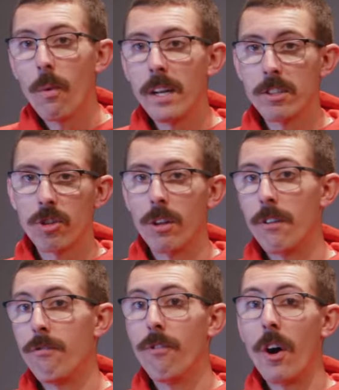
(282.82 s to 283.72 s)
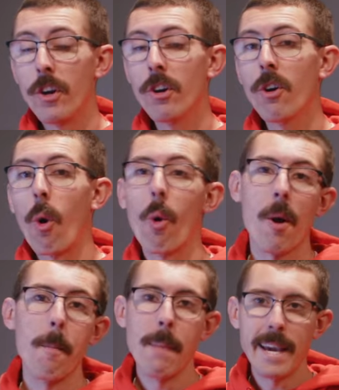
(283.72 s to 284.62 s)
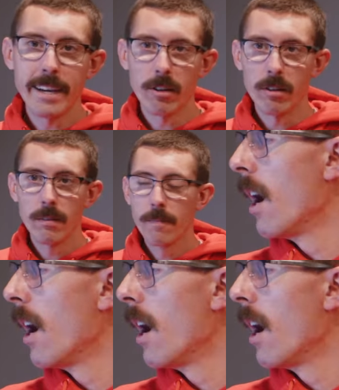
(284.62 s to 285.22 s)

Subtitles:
one is called a funder or a maker.